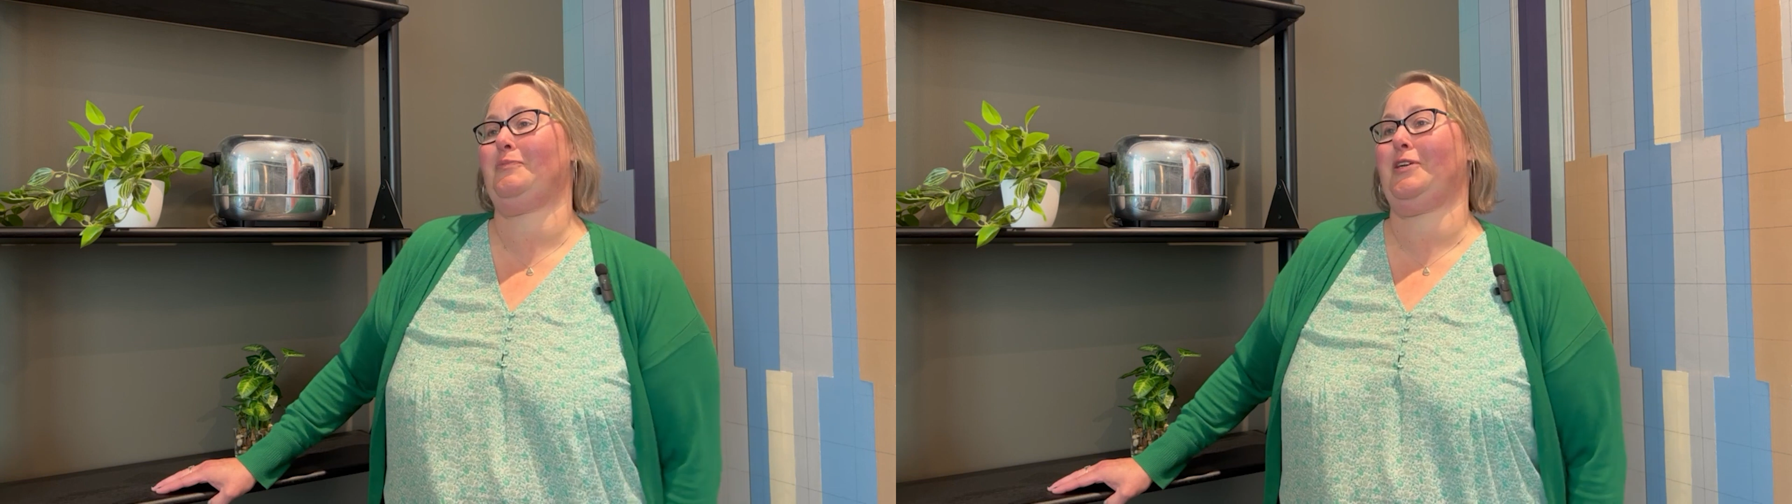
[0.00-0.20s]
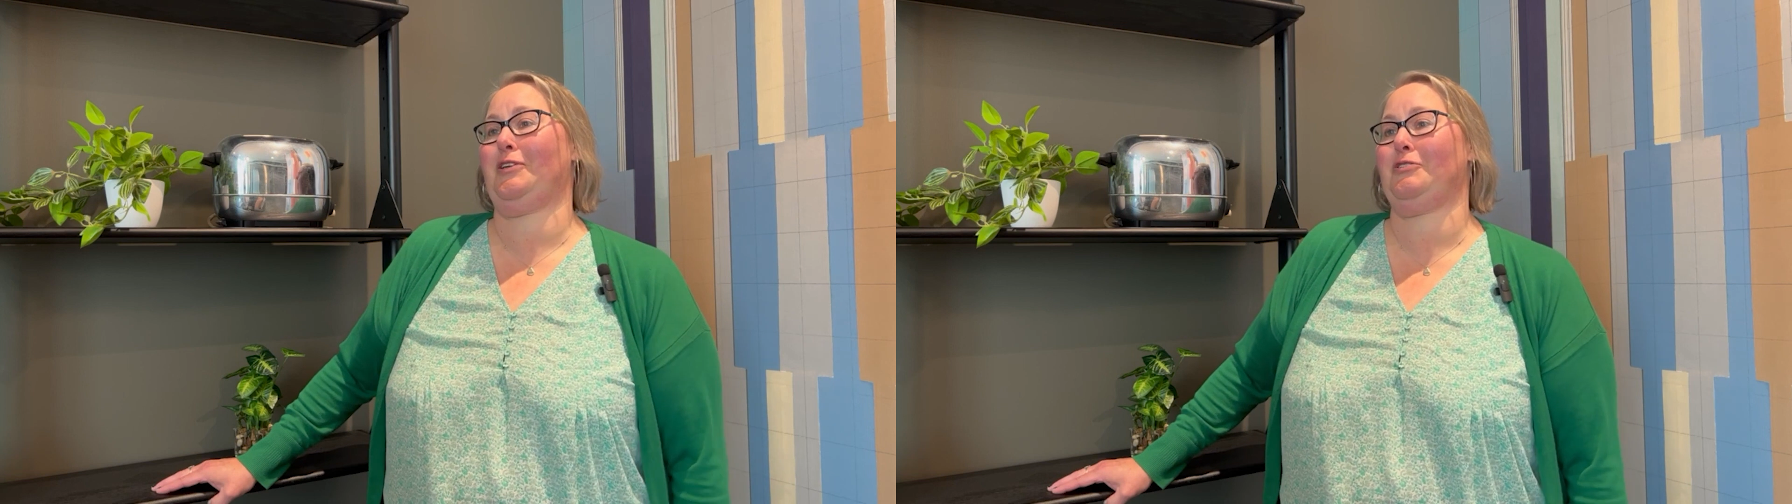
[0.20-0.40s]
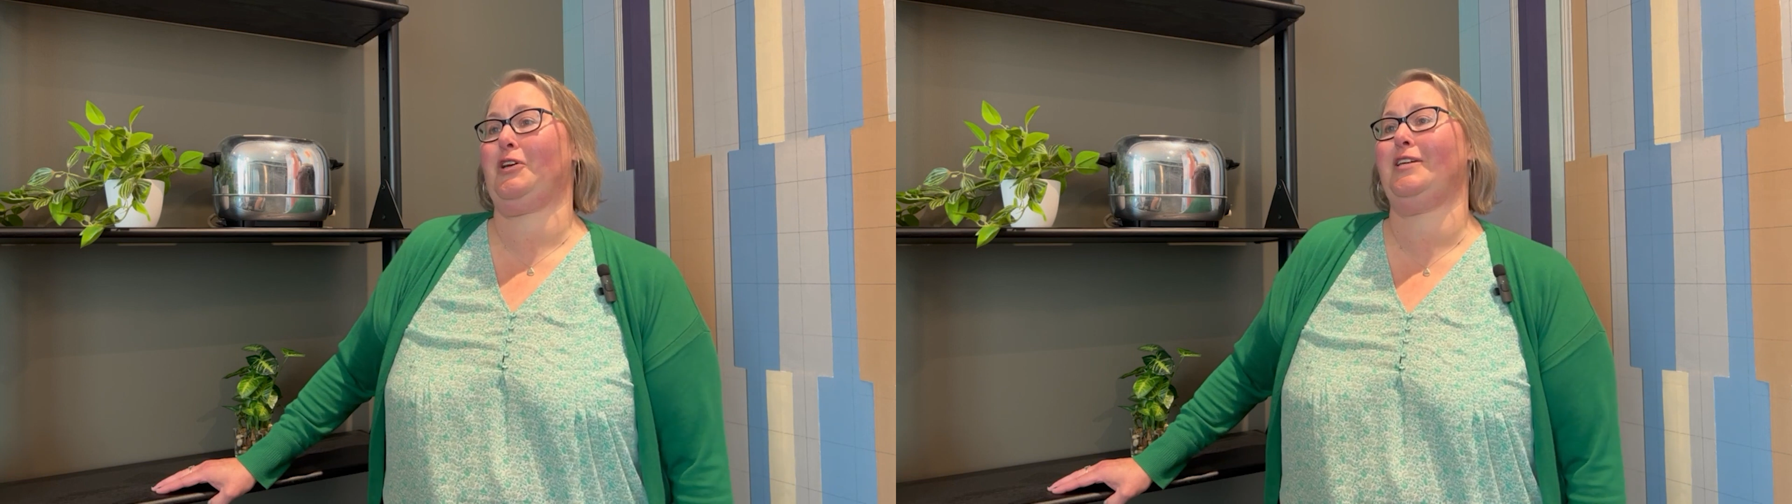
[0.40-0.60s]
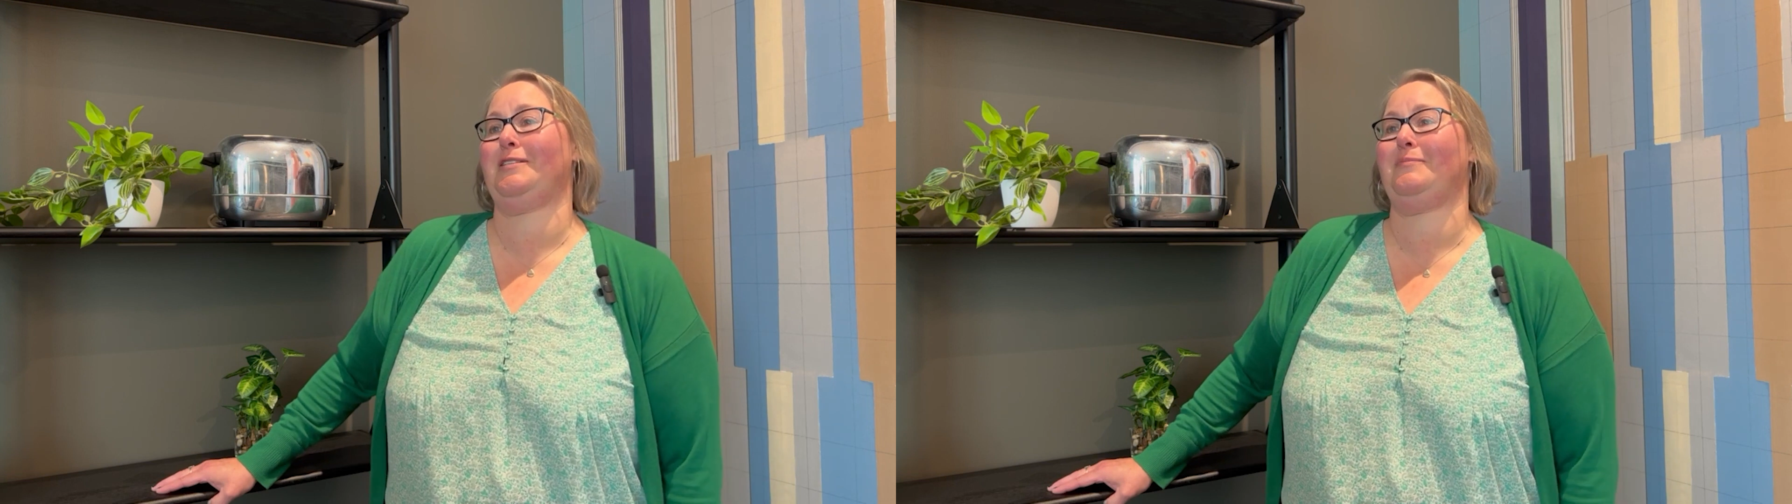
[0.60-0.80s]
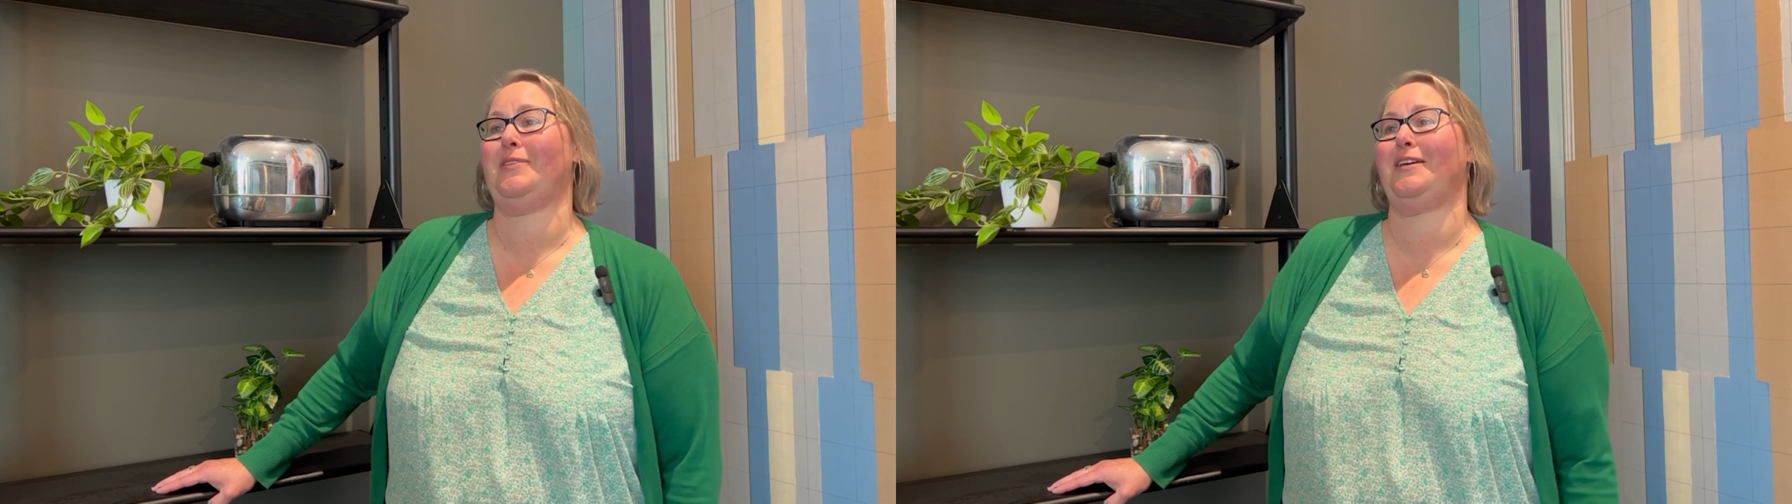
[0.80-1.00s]
something or try
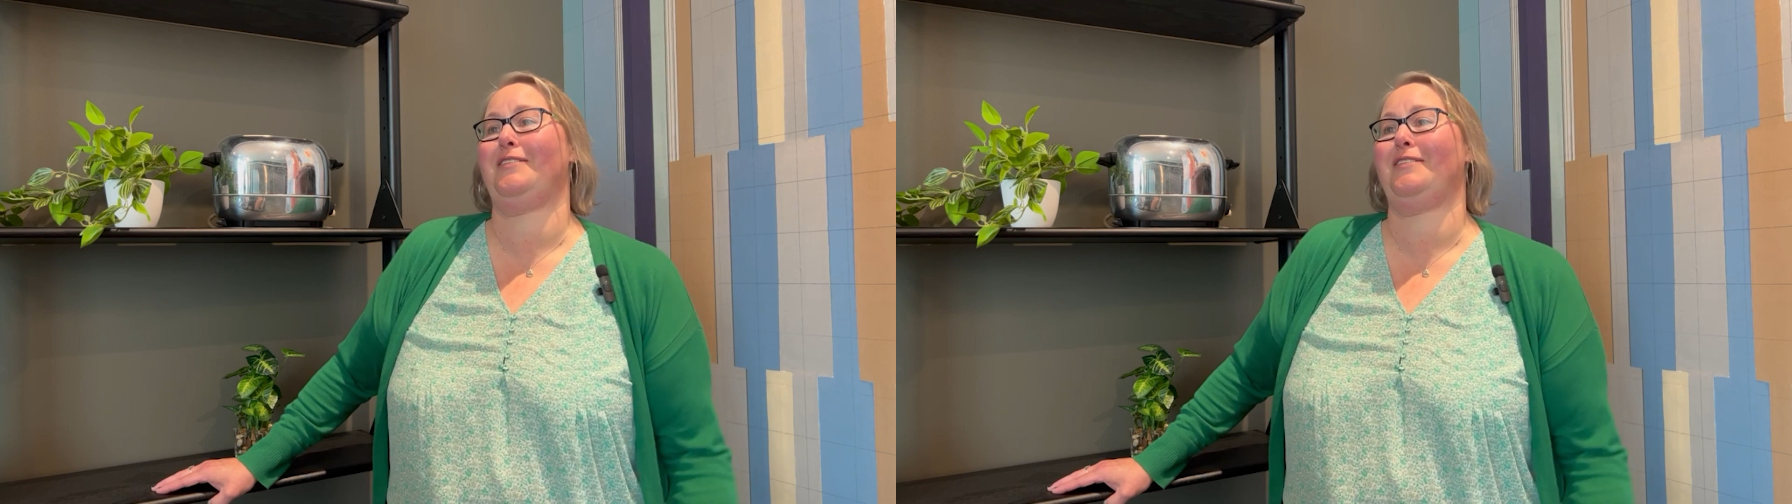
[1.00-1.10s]
something.